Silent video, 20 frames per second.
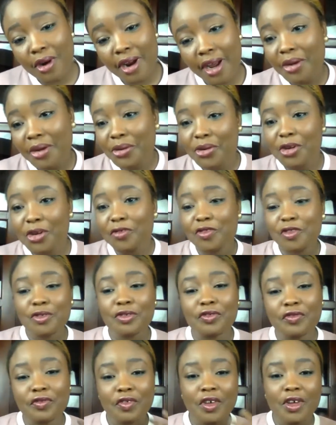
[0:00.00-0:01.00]
I don't know if
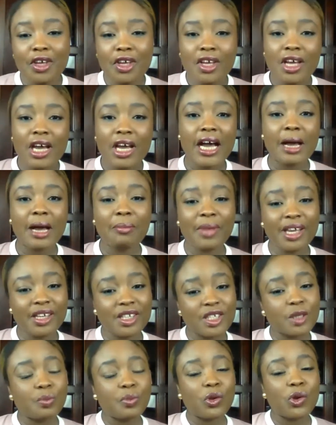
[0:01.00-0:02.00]
you've
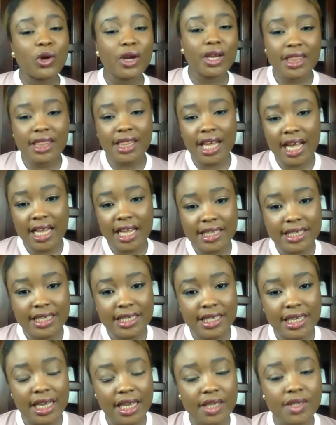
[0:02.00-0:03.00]
explored that
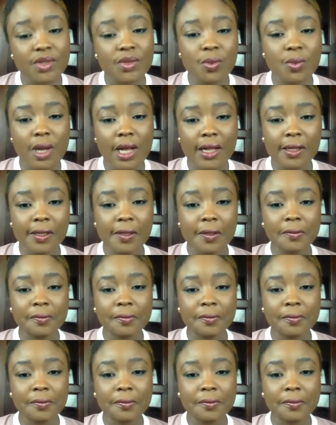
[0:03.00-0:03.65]
as well.